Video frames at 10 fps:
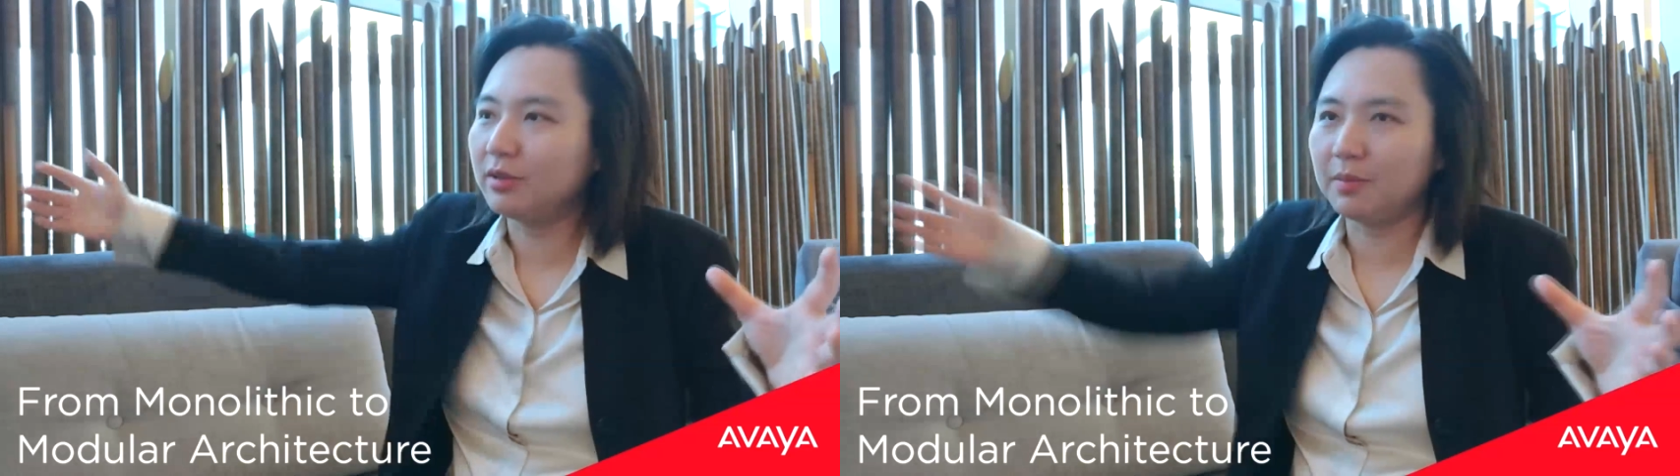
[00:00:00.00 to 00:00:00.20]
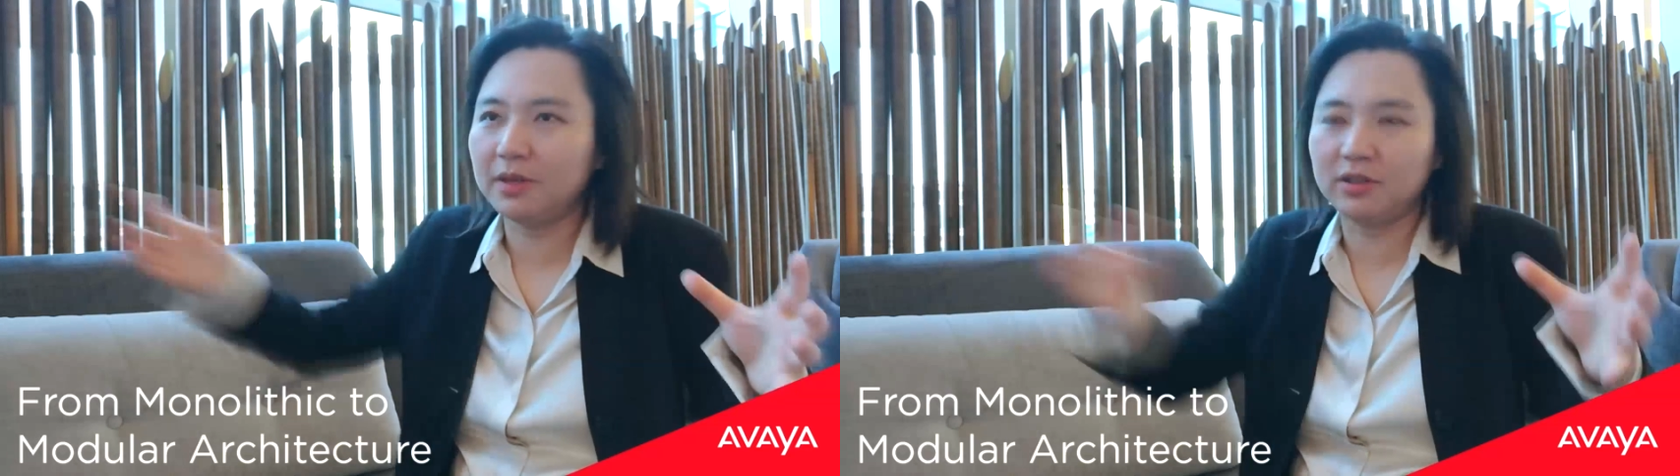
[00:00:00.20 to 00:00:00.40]

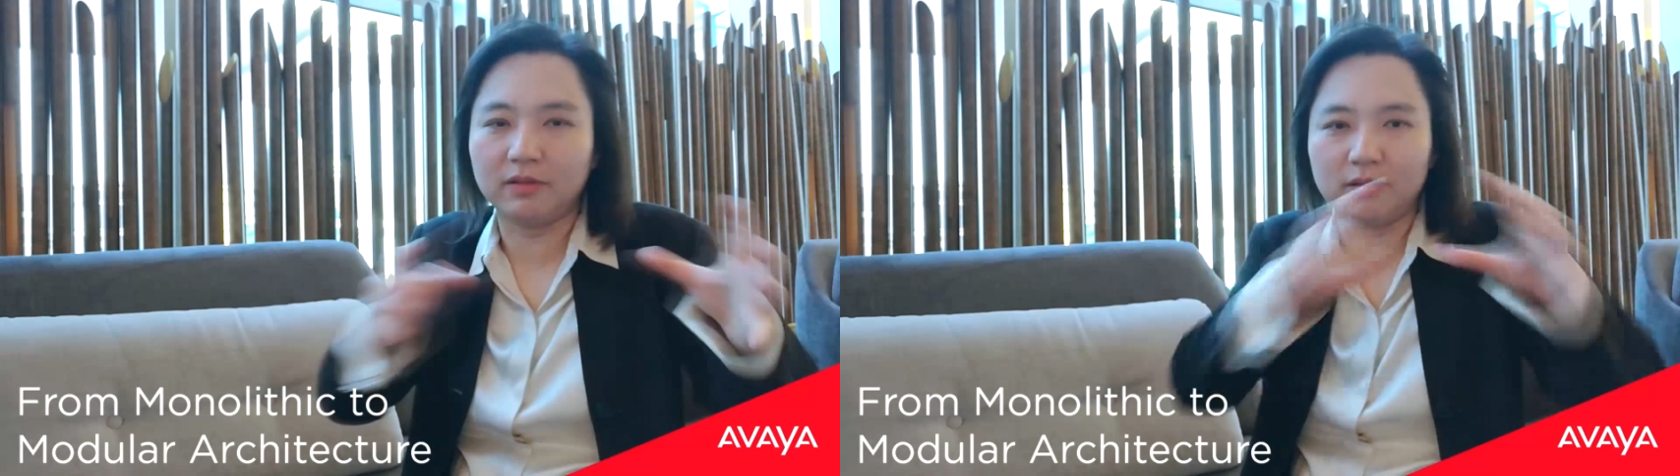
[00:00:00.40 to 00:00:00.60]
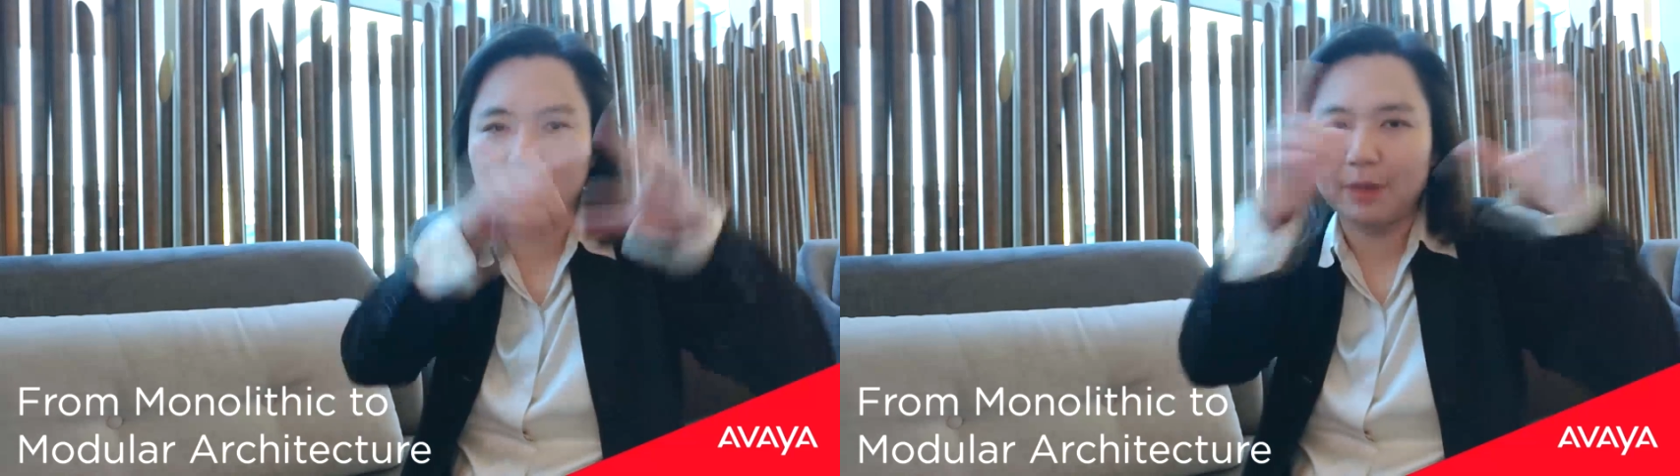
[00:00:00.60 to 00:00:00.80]
that means you
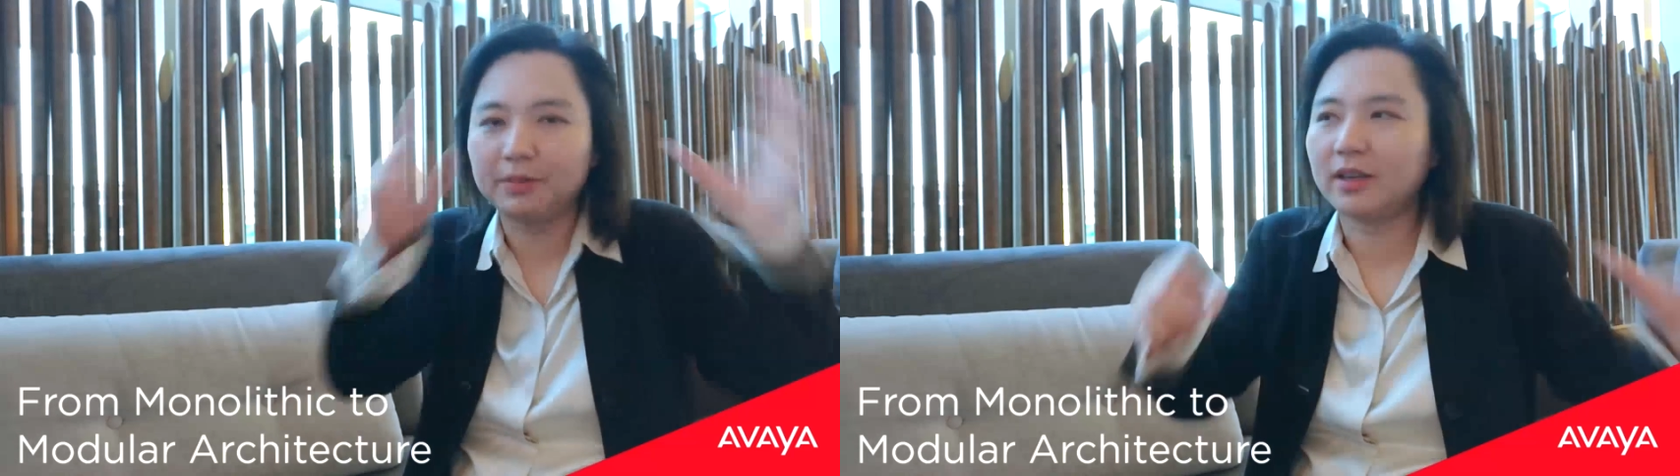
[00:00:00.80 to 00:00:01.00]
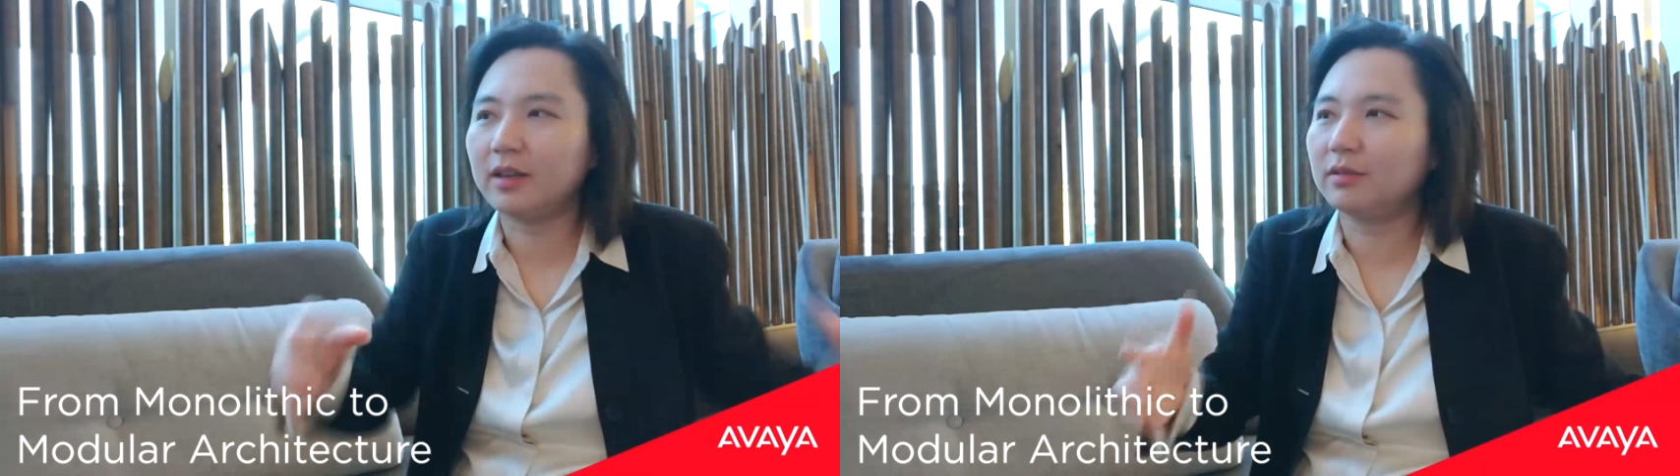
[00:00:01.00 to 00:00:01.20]
have to
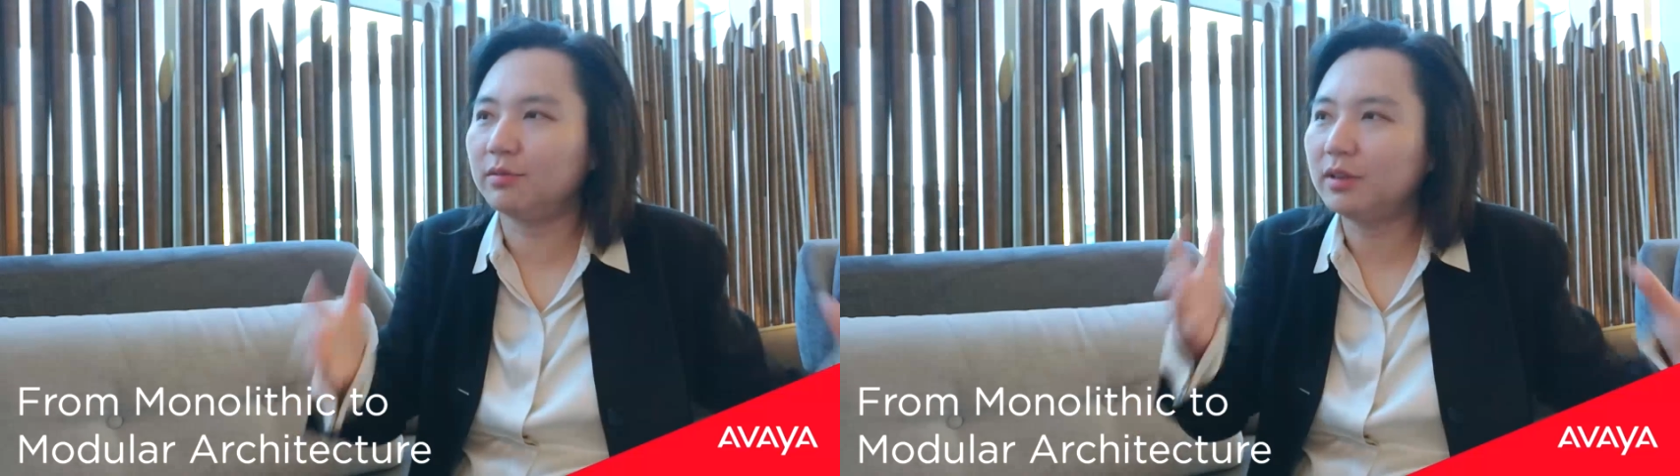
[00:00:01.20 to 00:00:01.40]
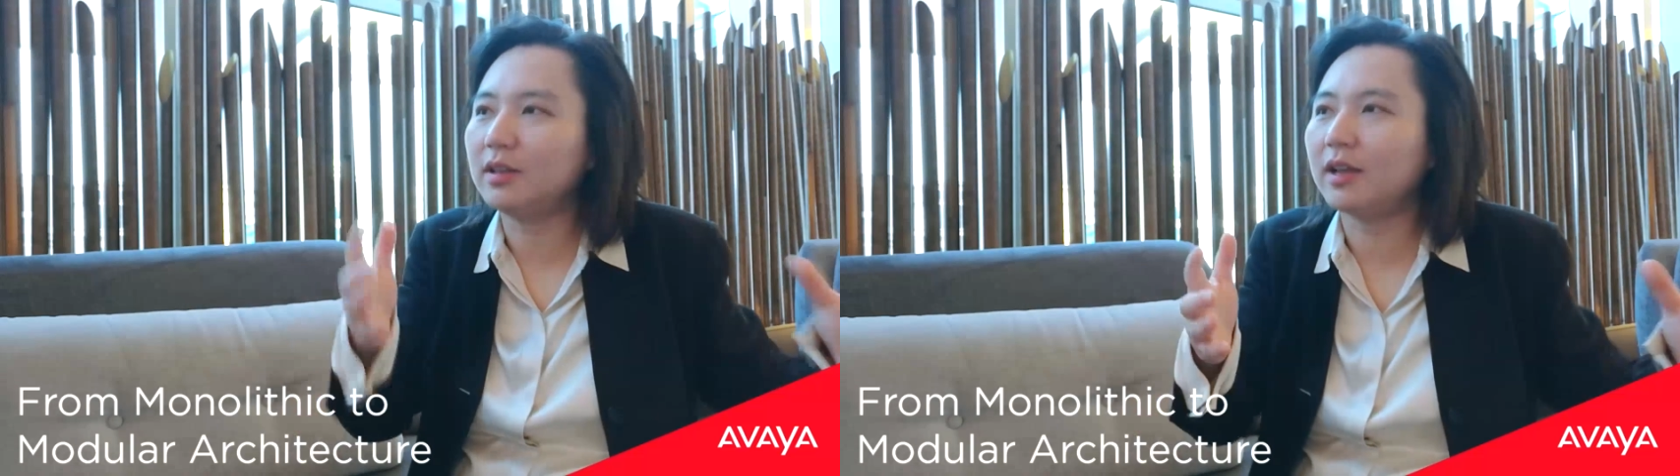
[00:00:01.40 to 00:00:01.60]
replicate a really